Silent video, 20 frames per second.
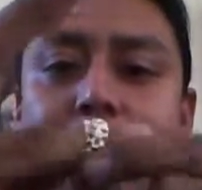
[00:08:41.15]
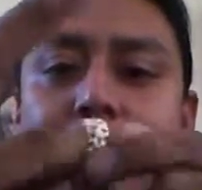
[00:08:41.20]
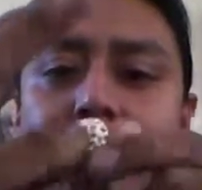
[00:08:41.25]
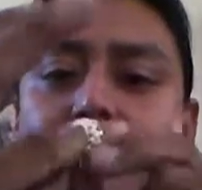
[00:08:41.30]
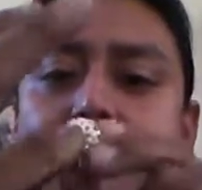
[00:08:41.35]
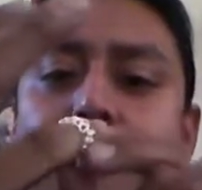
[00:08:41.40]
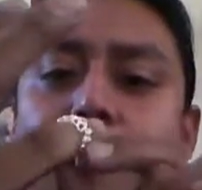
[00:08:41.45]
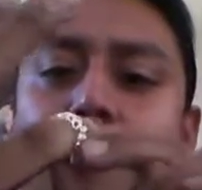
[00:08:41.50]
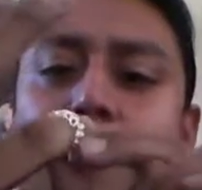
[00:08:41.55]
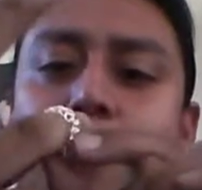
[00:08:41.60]

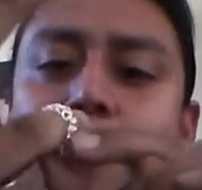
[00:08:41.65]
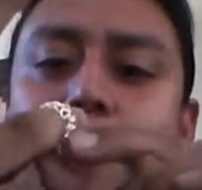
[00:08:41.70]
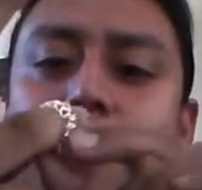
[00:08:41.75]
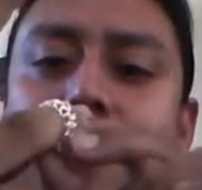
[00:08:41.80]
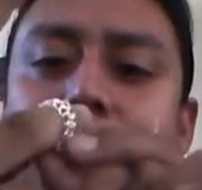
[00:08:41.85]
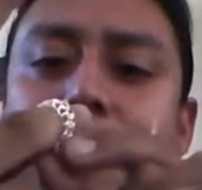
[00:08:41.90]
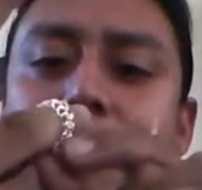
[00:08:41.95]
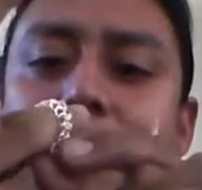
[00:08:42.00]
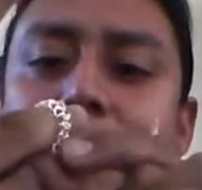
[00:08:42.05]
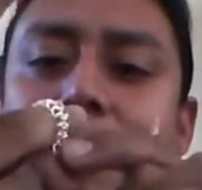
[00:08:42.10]
form
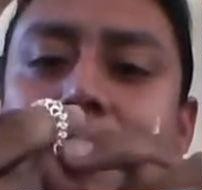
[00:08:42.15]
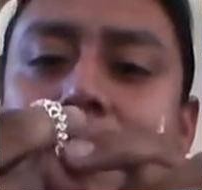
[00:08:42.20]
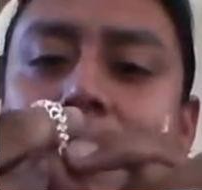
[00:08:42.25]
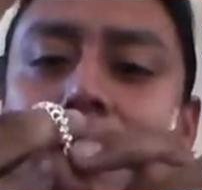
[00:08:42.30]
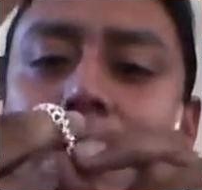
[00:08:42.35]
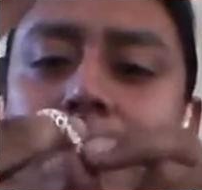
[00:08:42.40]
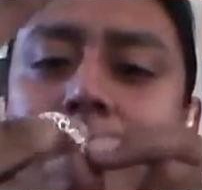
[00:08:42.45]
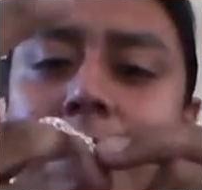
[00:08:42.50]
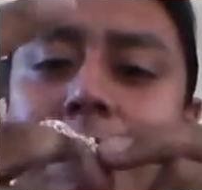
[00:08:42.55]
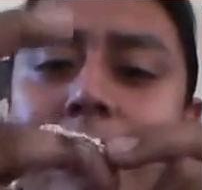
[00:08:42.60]

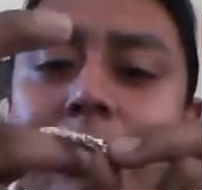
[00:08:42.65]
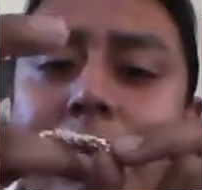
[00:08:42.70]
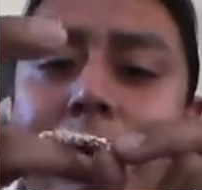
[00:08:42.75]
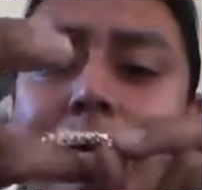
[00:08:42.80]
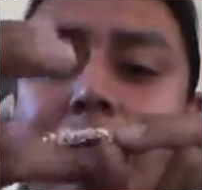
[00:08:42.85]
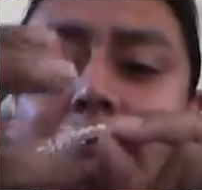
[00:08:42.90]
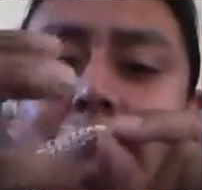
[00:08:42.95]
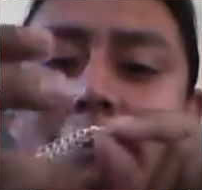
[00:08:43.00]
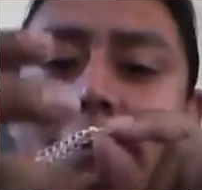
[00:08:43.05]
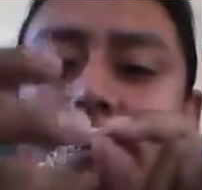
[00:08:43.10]
around
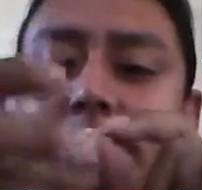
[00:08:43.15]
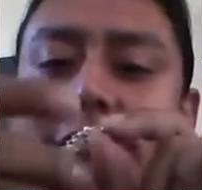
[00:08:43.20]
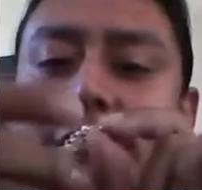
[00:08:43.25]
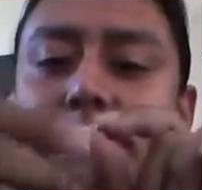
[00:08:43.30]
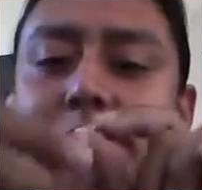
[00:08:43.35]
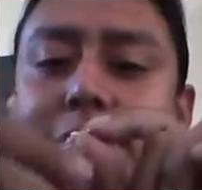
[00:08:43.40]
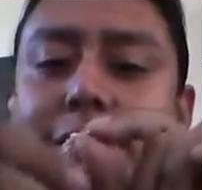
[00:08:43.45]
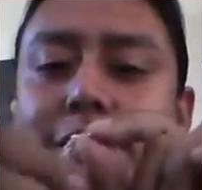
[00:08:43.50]
a wrist.